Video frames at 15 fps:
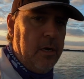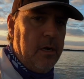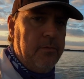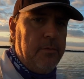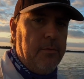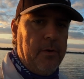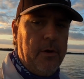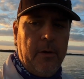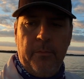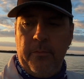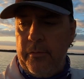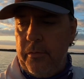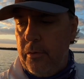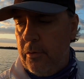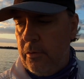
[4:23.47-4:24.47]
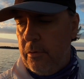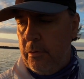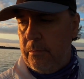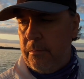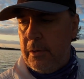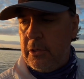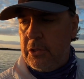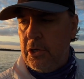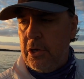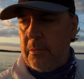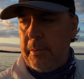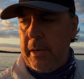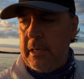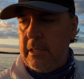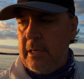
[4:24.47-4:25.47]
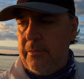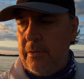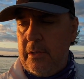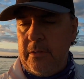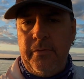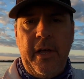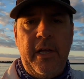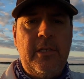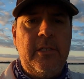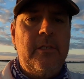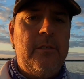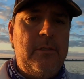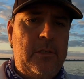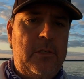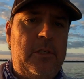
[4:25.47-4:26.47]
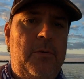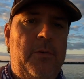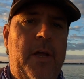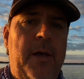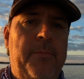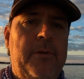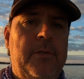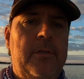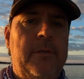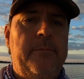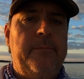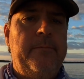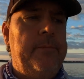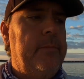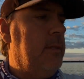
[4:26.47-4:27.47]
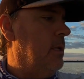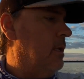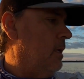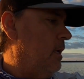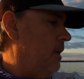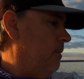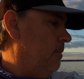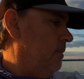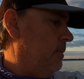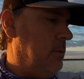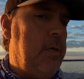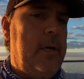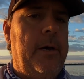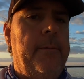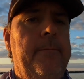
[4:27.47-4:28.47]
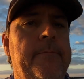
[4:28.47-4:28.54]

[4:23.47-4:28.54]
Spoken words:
off throwing a few big jerk baits over these flats and just see what happens. Okay, see ya.